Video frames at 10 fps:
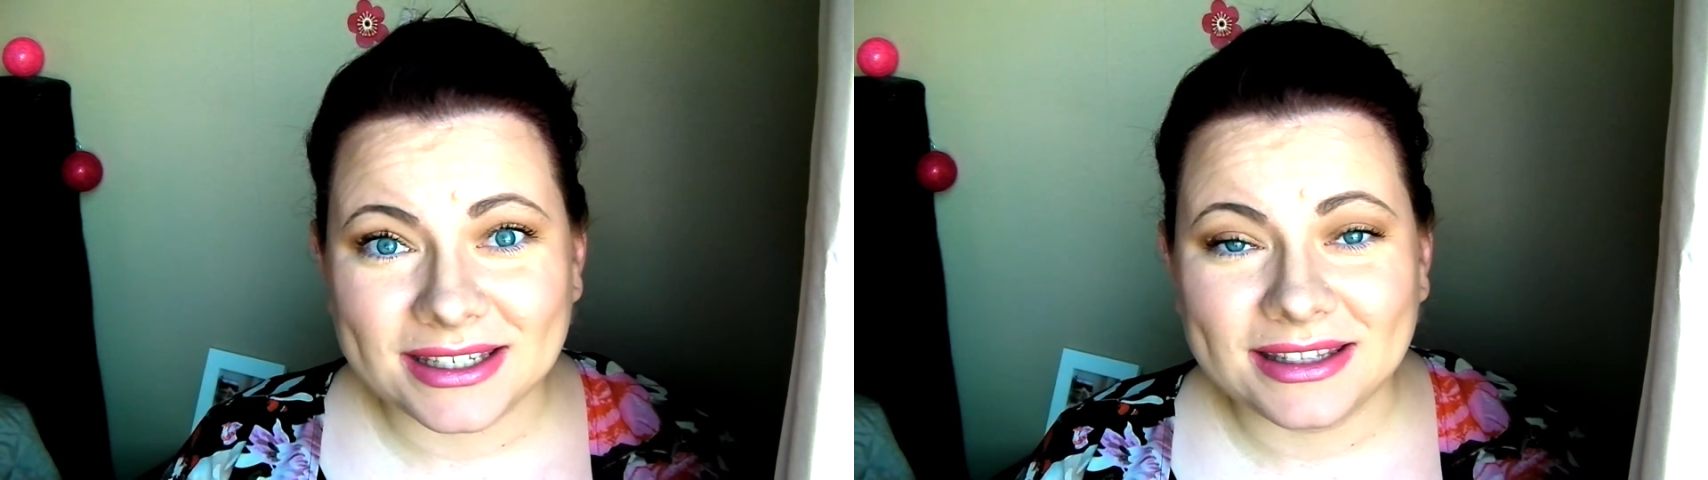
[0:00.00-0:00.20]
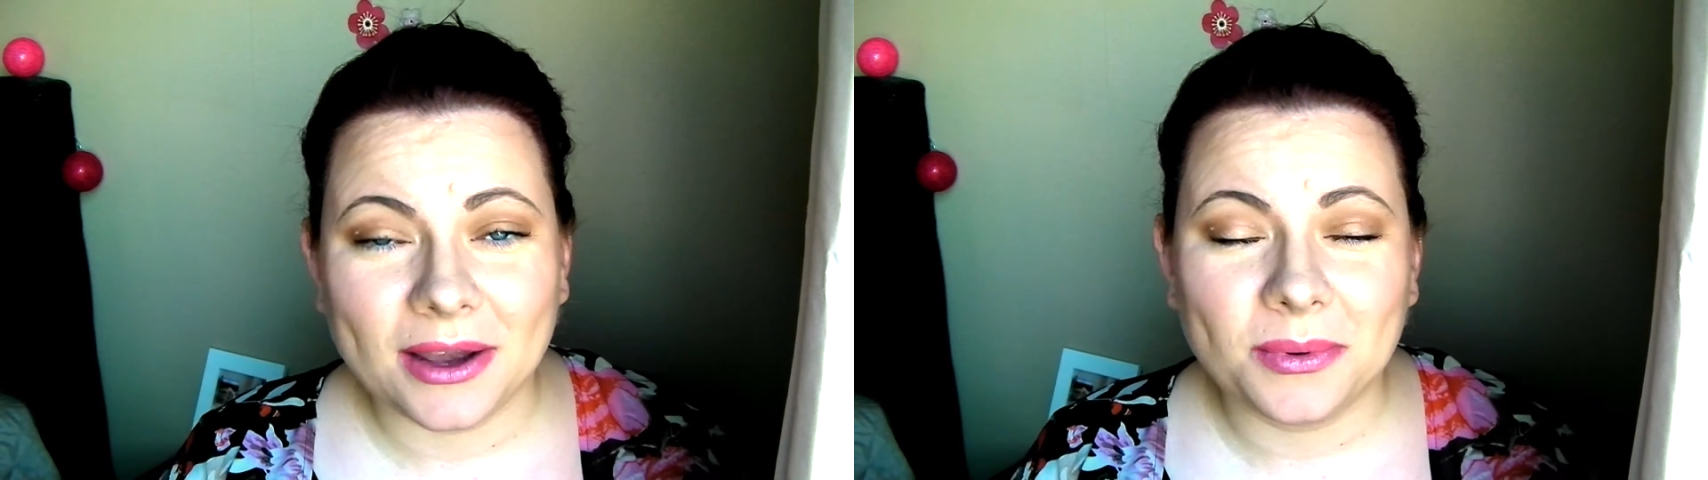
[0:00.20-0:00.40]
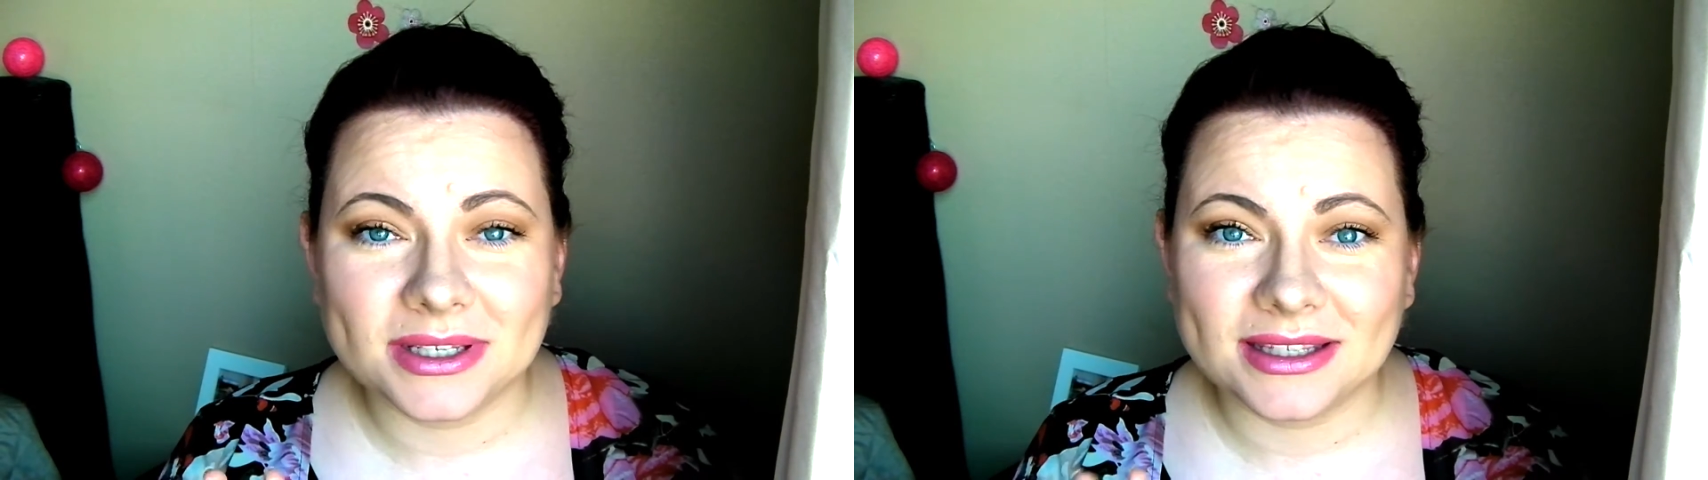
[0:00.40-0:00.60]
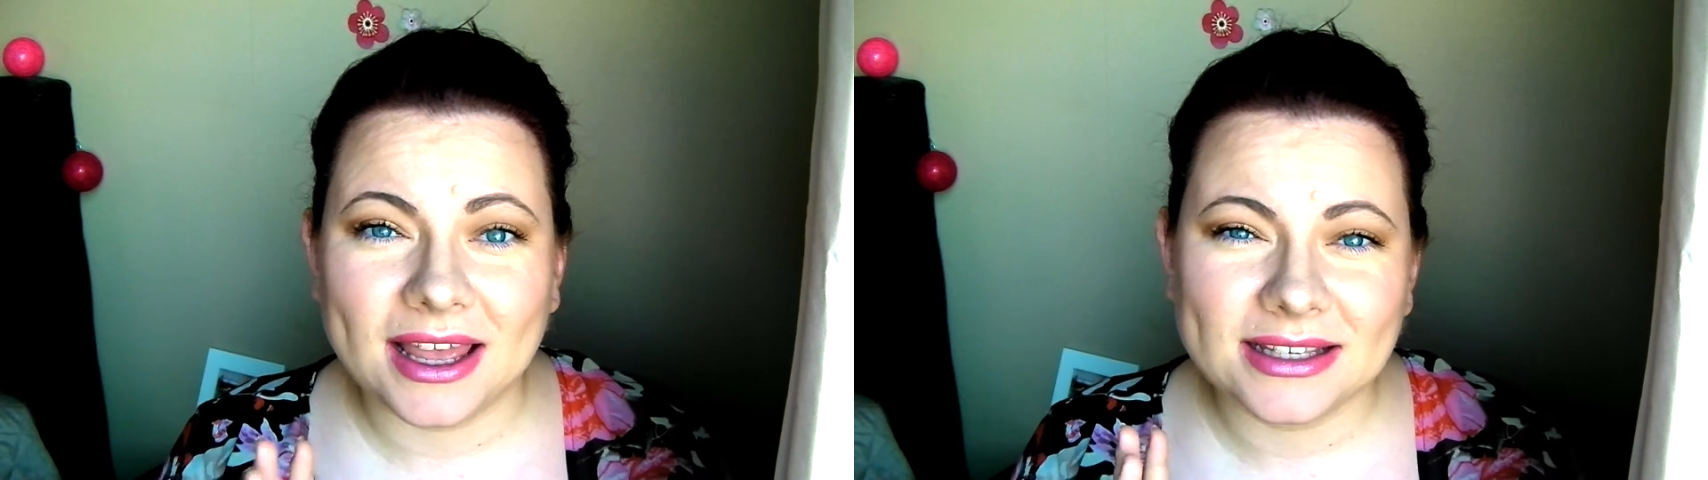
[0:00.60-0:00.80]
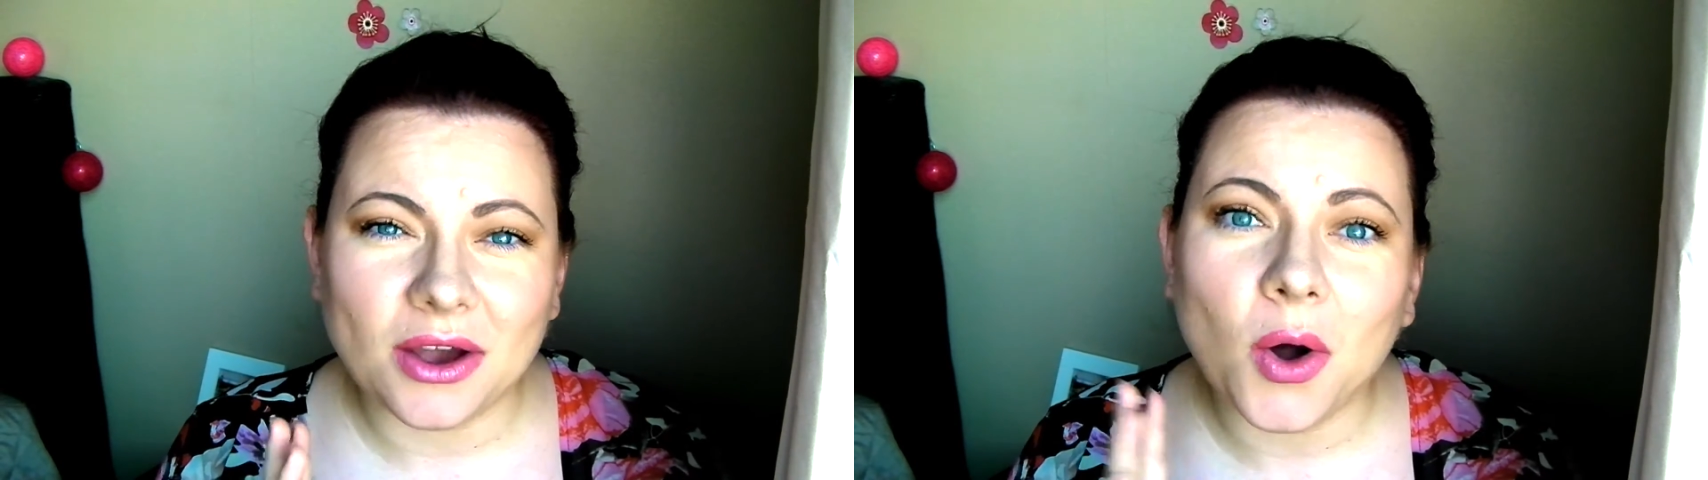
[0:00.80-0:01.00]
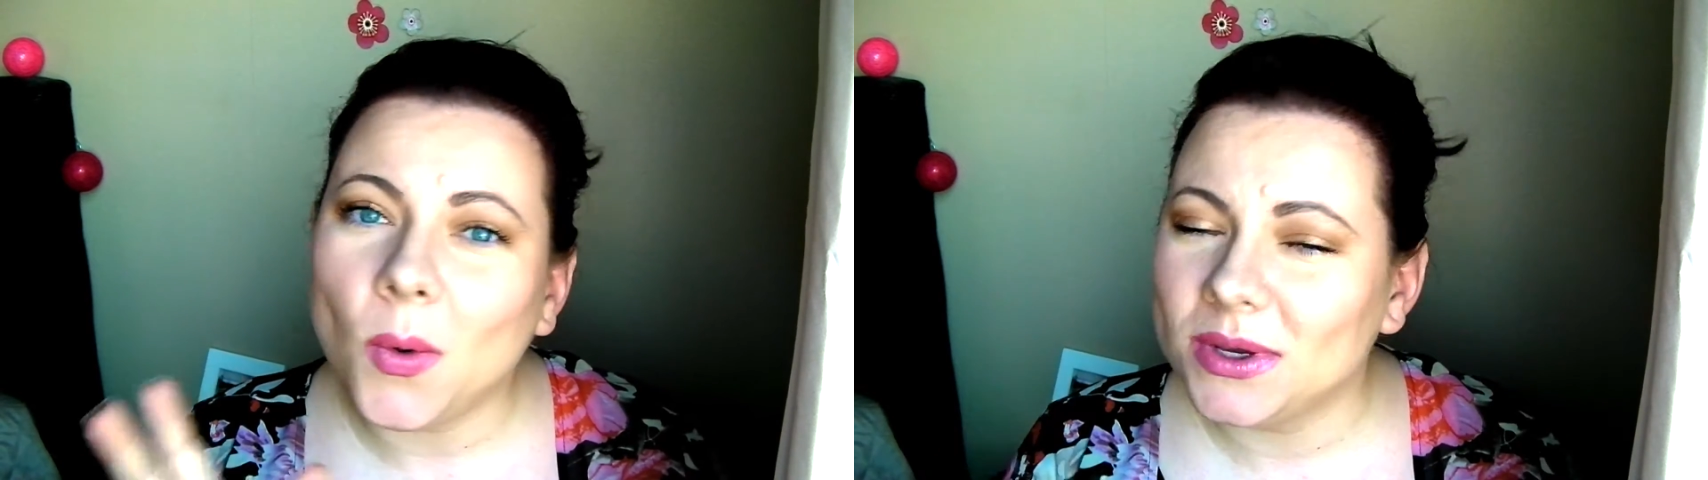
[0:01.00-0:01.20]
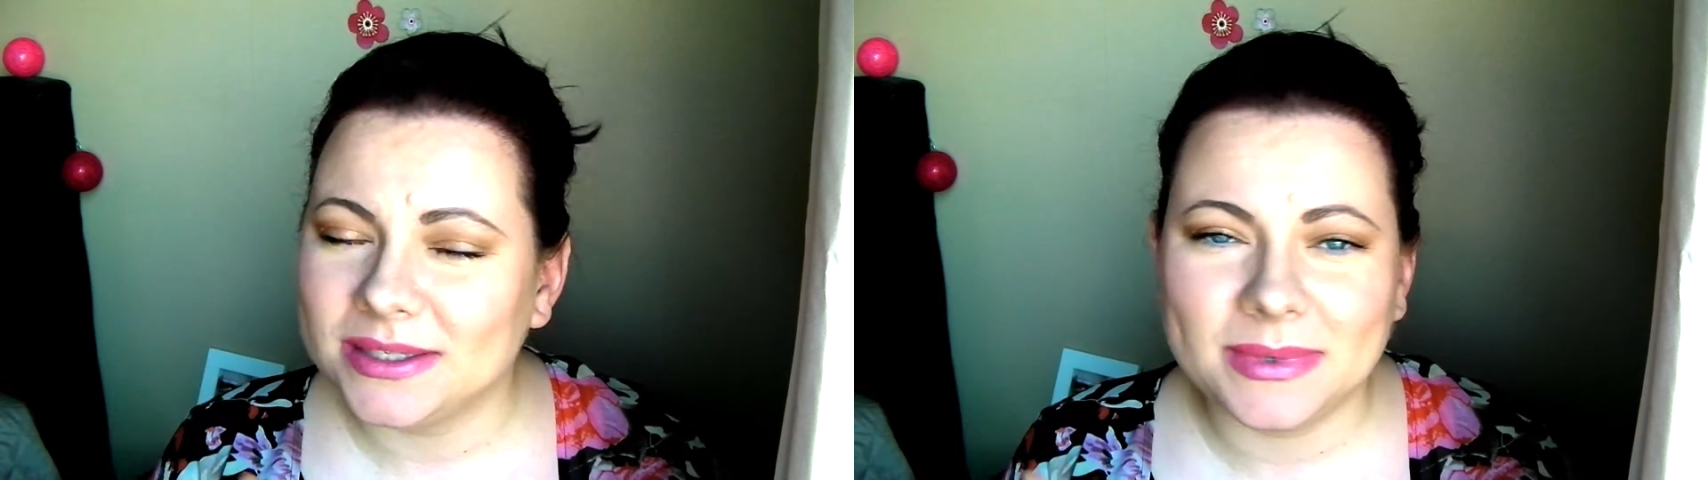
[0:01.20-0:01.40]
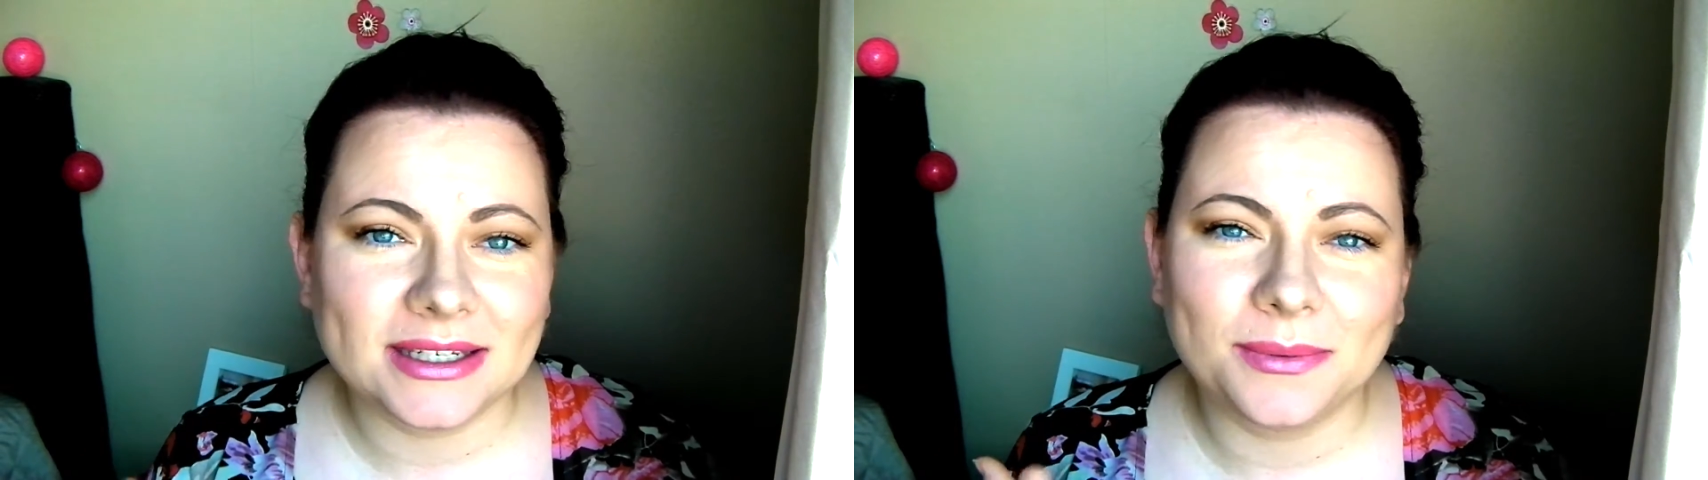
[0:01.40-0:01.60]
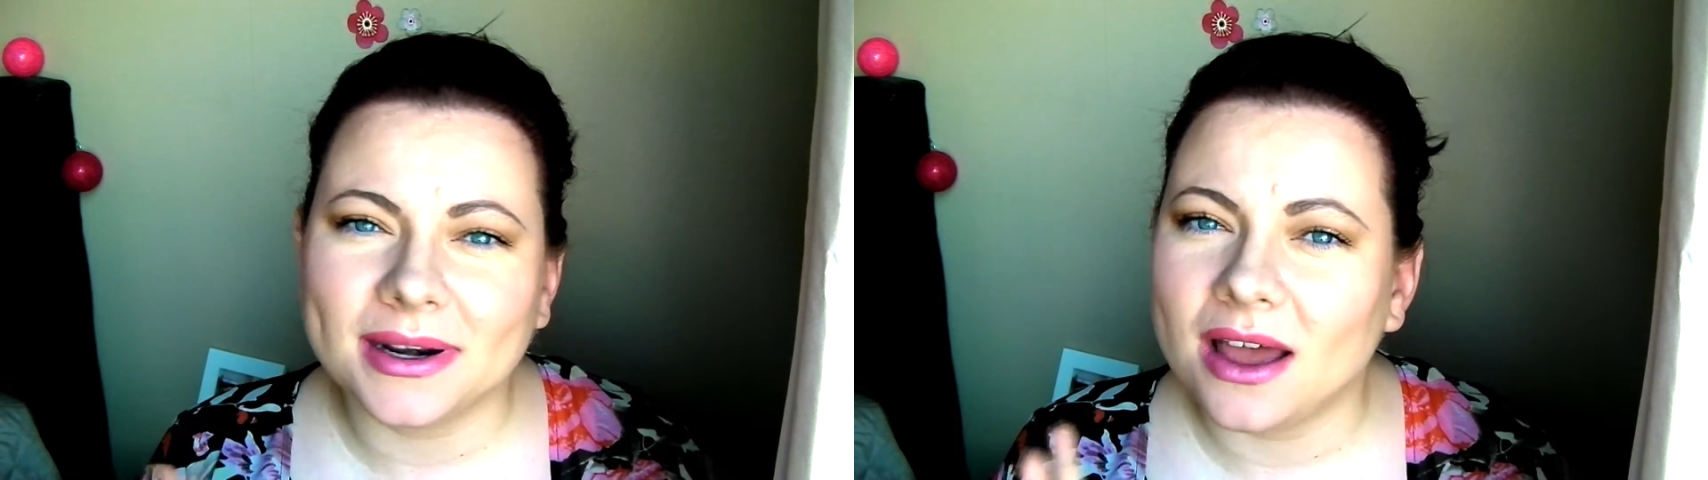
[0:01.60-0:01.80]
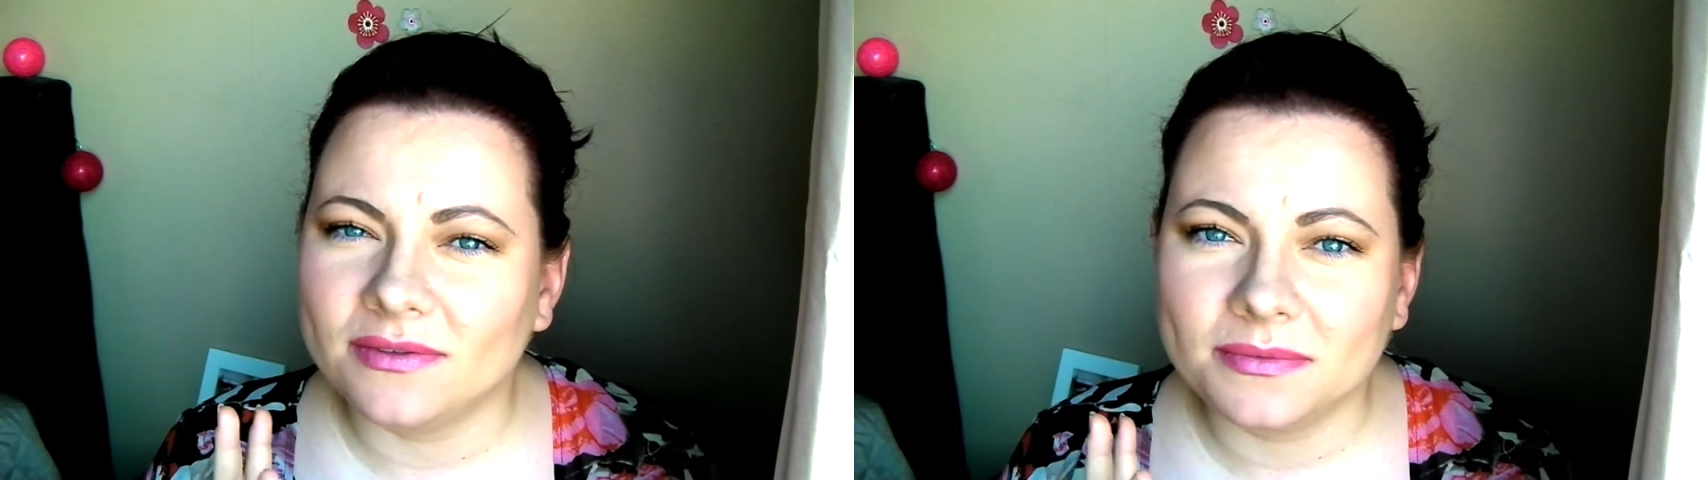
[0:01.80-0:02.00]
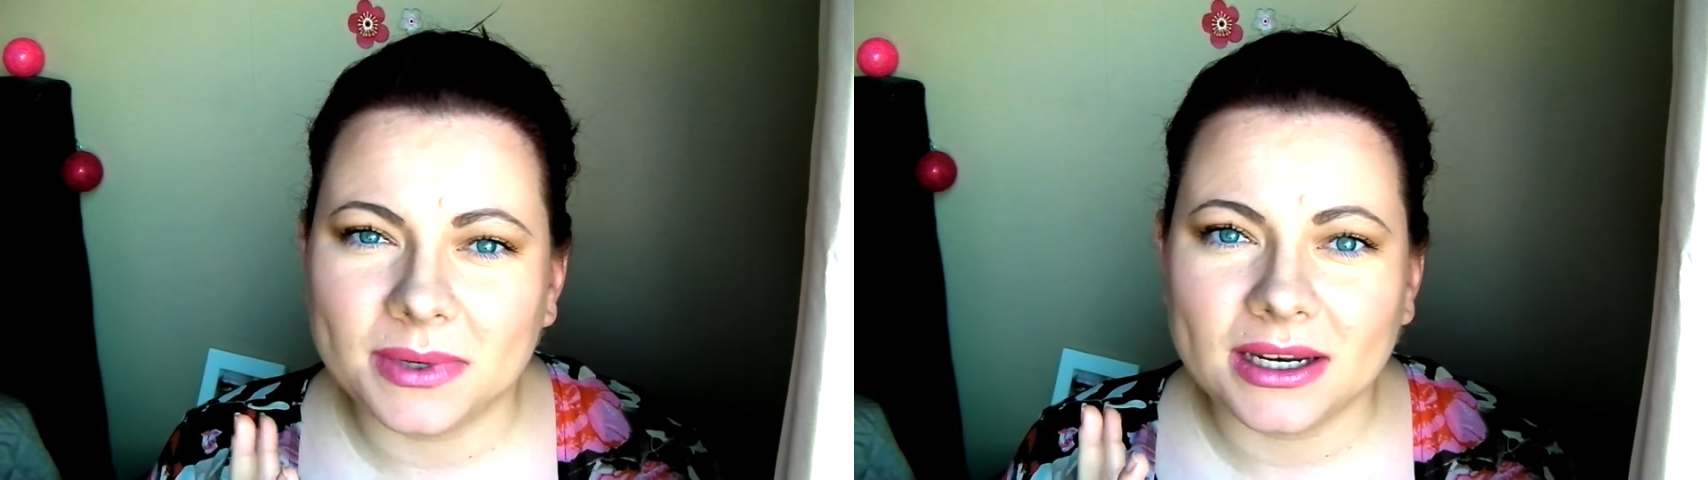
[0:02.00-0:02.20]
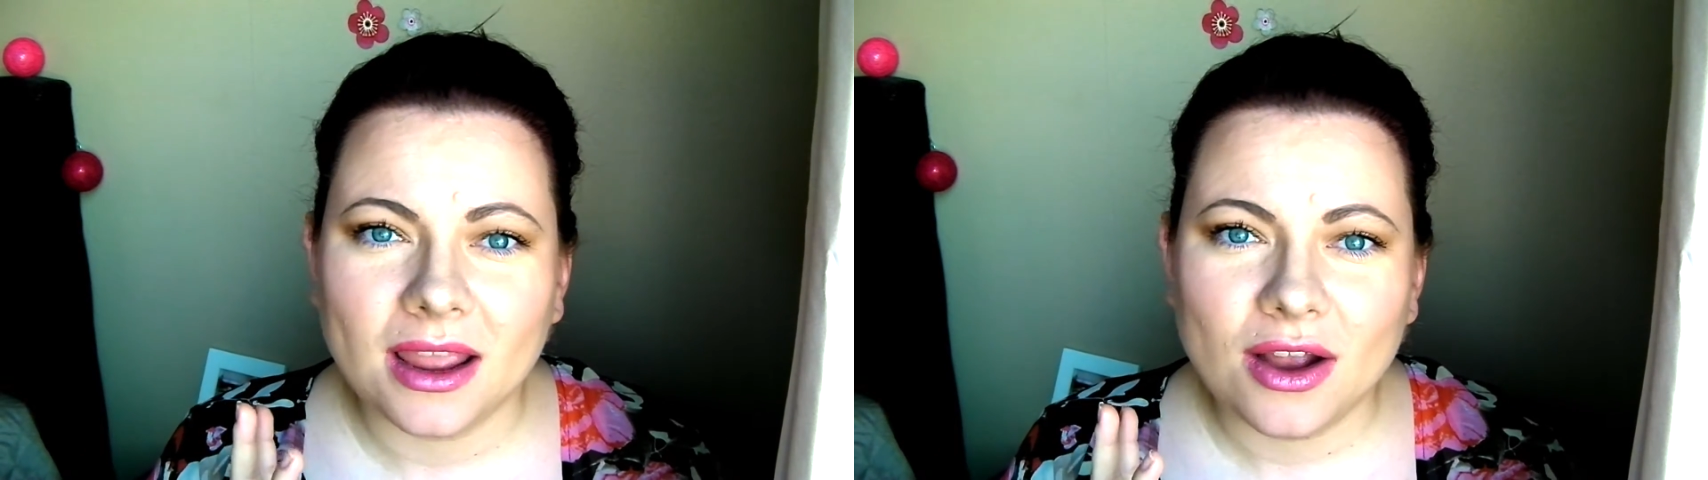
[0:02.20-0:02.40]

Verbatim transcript: That was that has always been the one I've been